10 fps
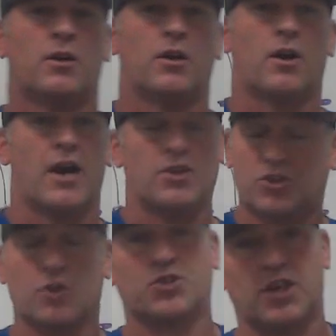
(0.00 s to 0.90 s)
All right, you
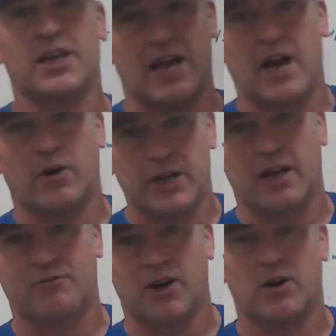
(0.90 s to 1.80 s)
still see it now in the
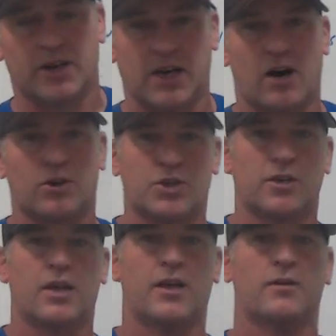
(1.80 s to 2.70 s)
NFL and college,
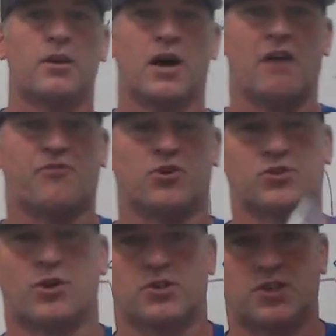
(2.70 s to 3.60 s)
and I first
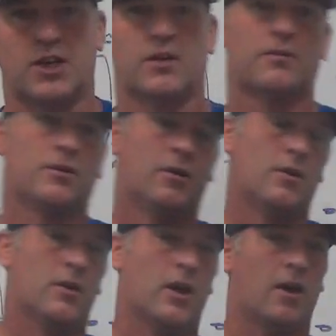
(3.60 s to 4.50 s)
started seeing it
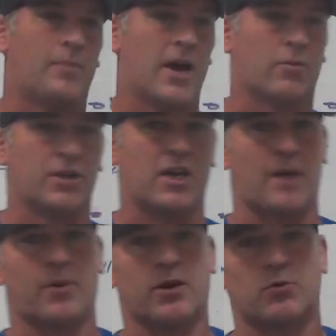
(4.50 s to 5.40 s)
back when
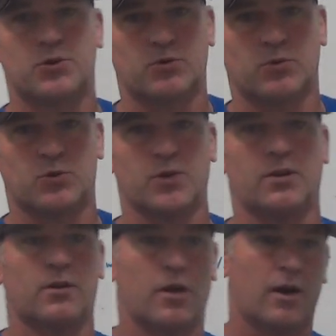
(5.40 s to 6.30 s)
Kaepernick was
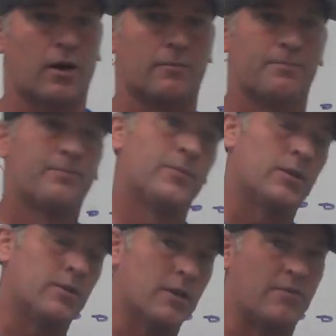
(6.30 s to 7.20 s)
with
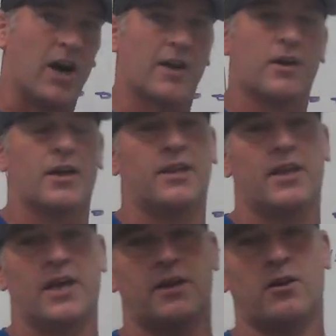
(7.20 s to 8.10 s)
Nevada, and
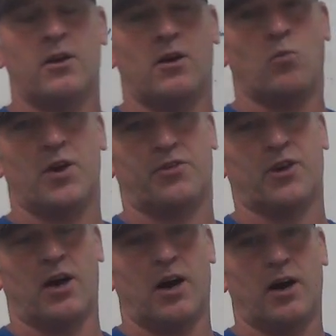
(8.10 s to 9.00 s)
then
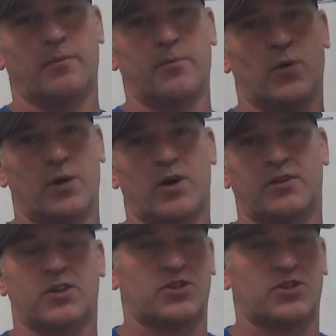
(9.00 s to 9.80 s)
with when he went to